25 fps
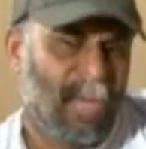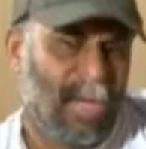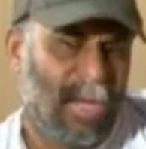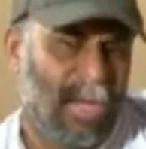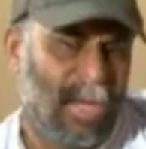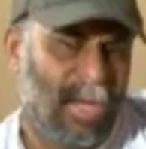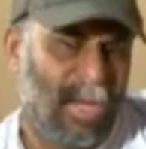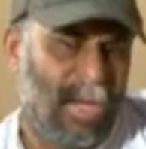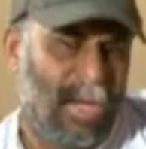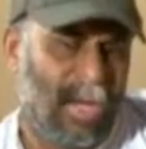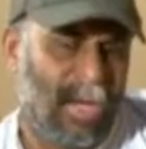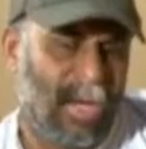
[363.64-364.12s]

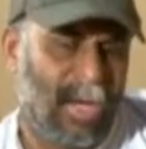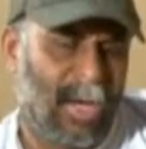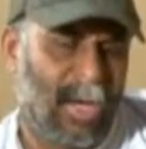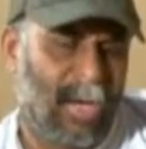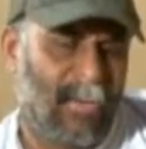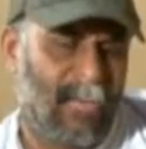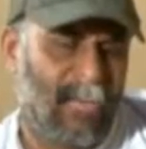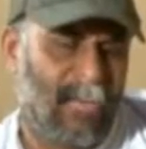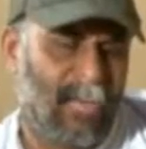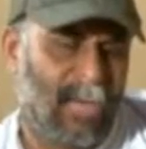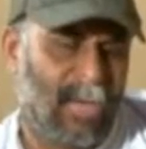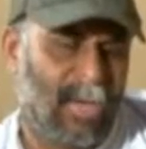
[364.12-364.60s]

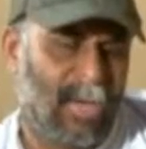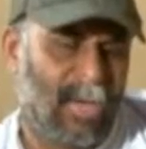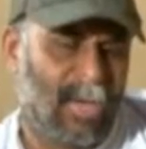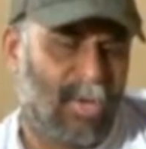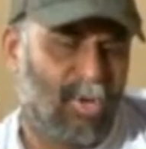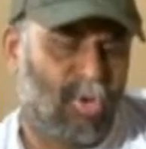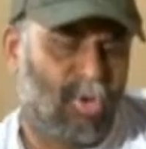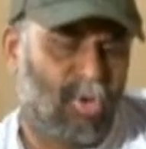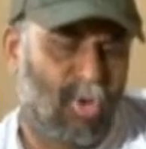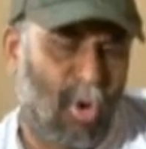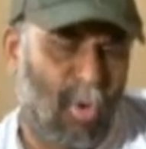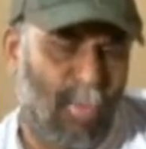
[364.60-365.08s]

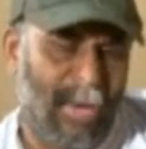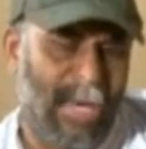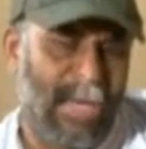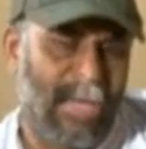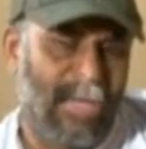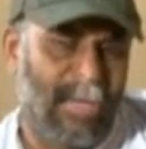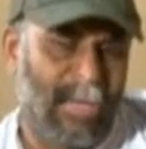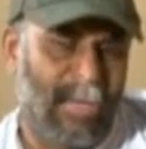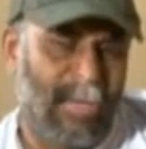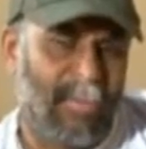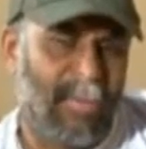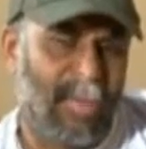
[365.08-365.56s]
so
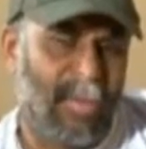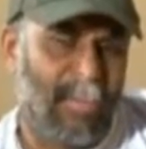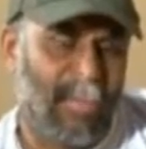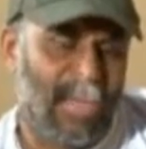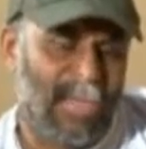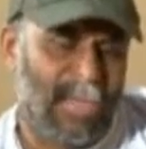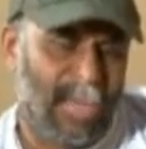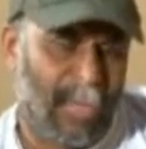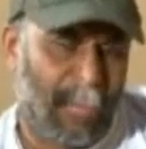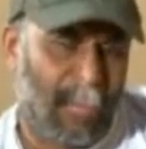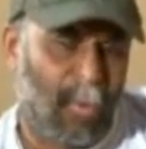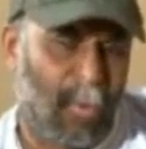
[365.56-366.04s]
many things, the
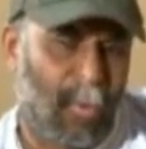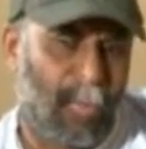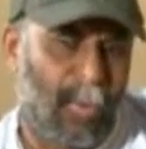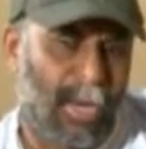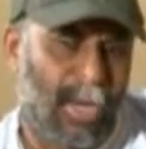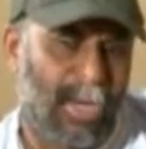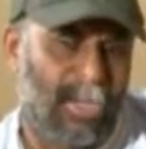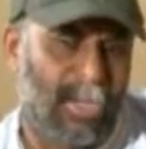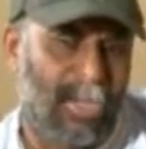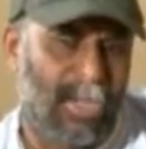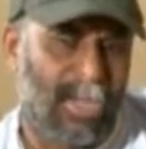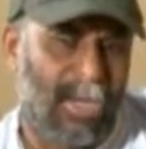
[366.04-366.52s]

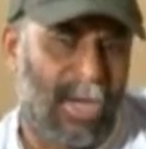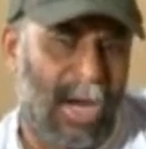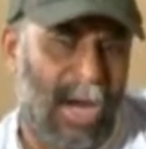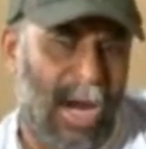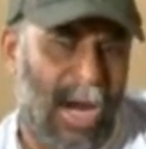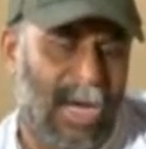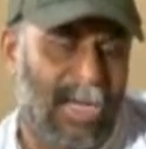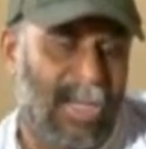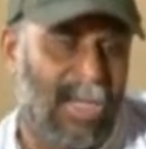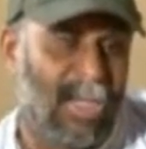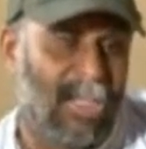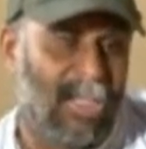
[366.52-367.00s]
misappropriation
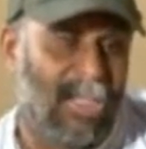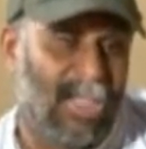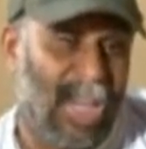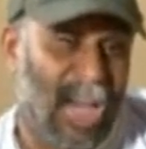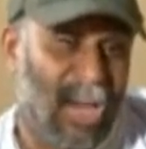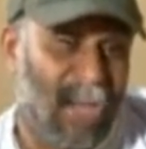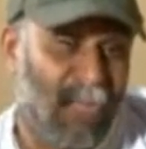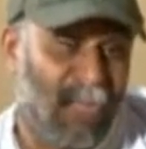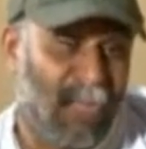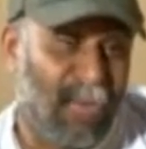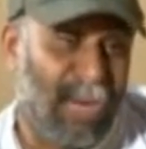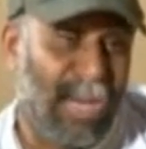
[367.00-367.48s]
and the
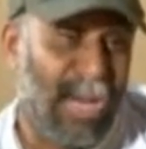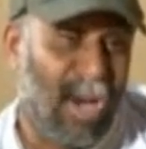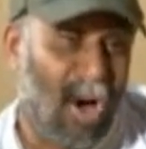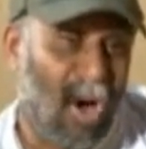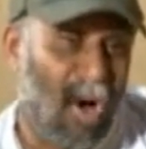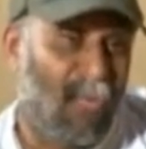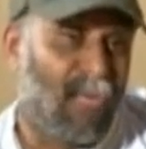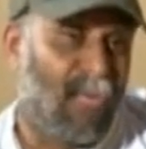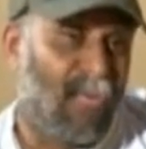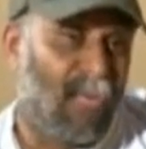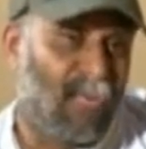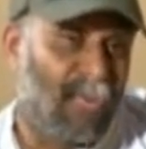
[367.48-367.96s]
siphoning
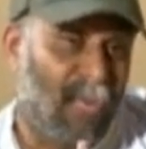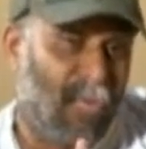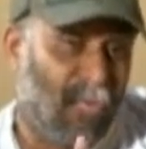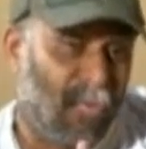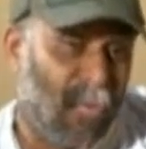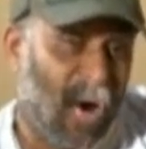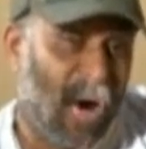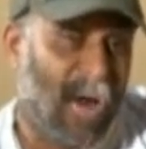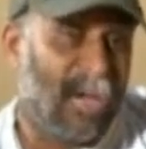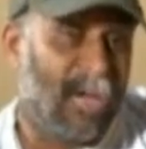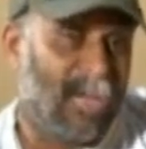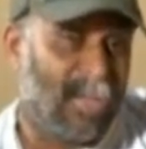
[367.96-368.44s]
off of the
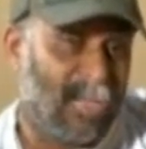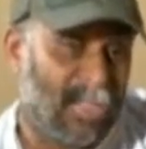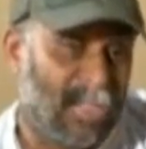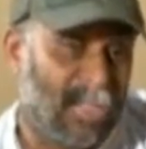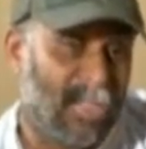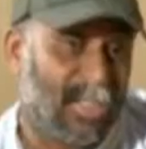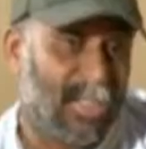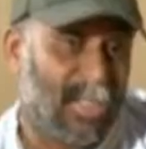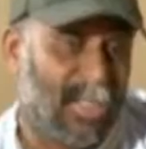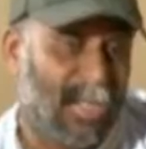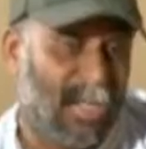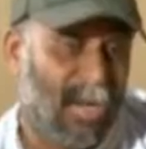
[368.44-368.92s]

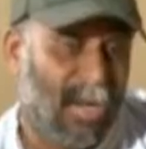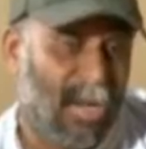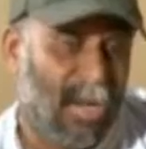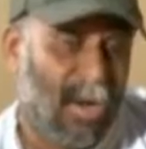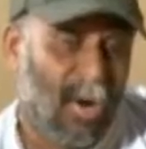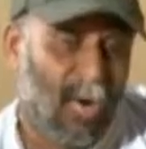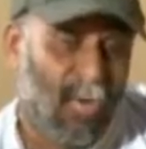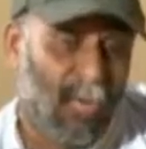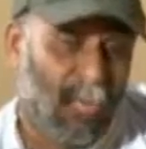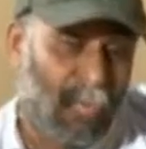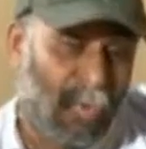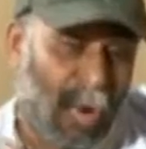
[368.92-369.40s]
funds
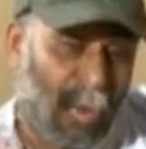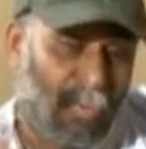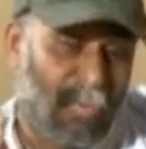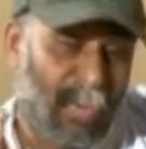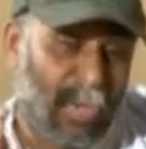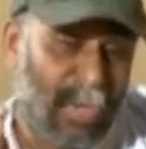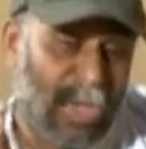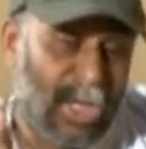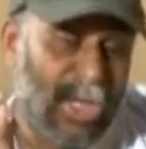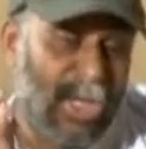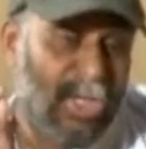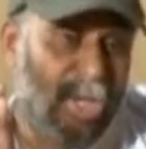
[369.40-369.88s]

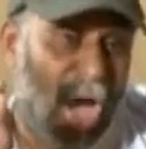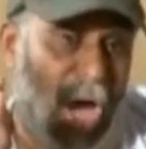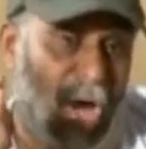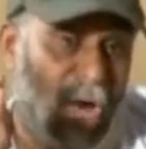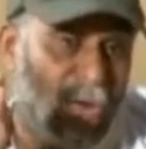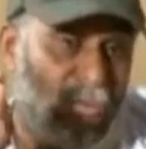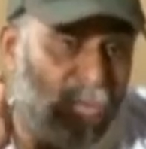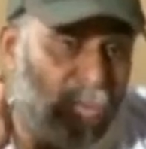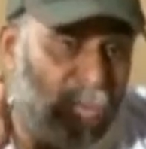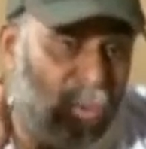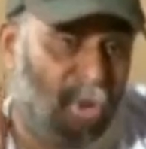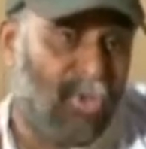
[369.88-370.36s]
from these
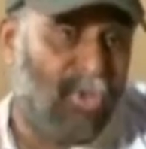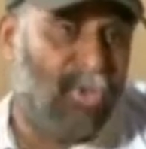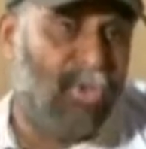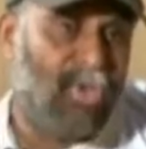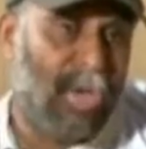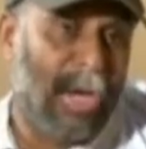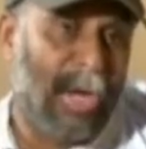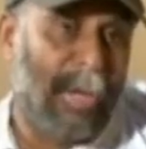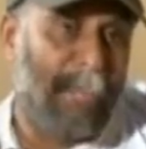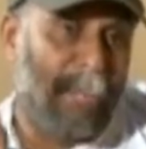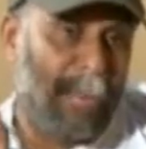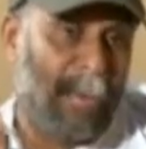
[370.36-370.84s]

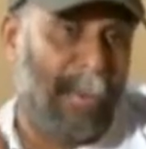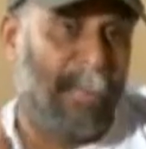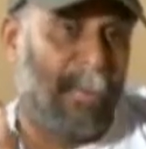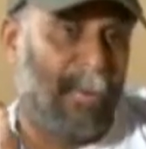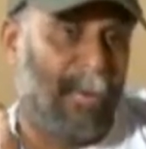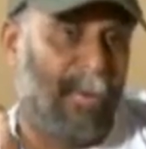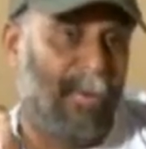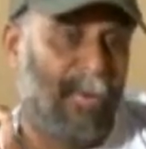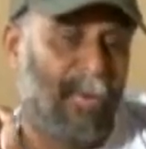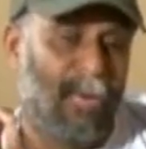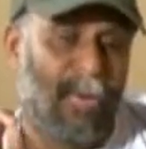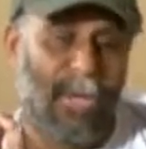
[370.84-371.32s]
unfortunate
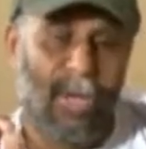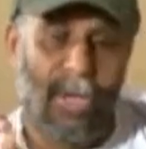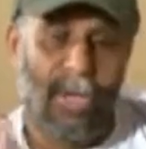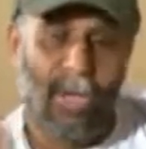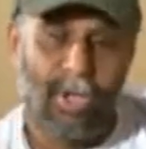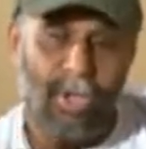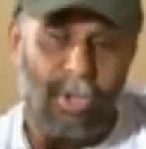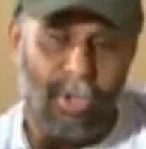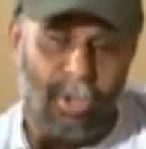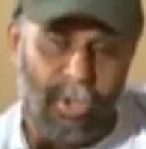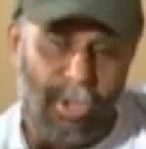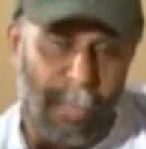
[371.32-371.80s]
people
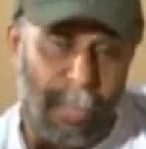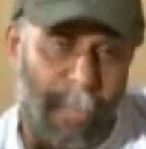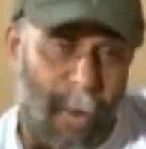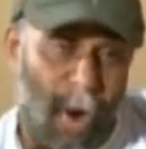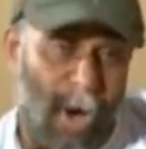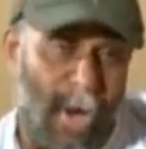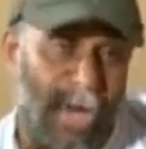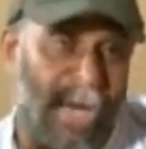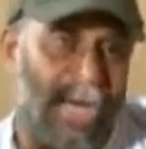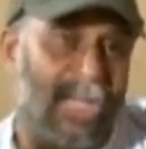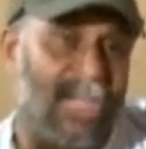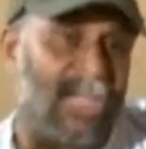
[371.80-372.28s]
to the
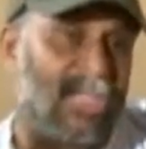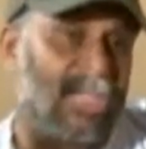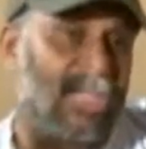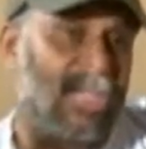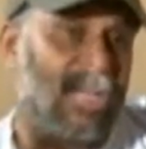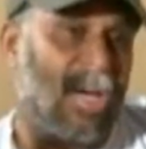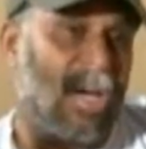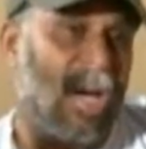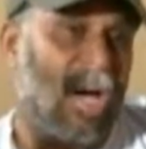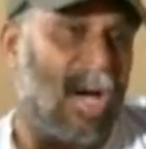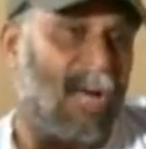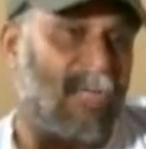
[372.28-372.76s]

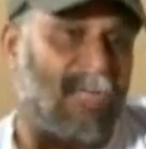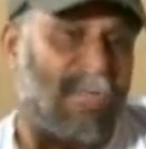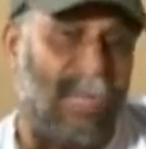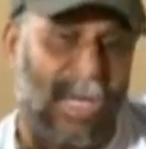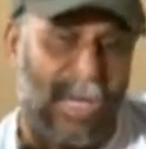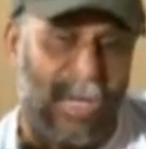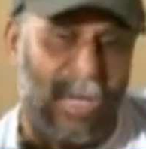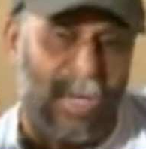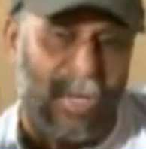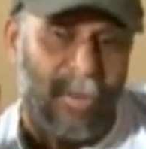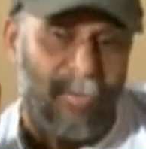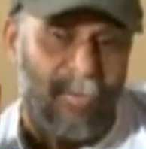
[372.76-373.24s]
pockets of
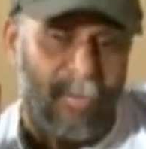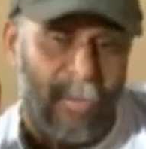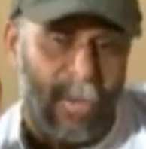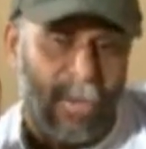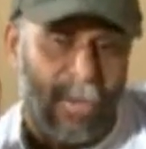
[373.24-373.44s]
the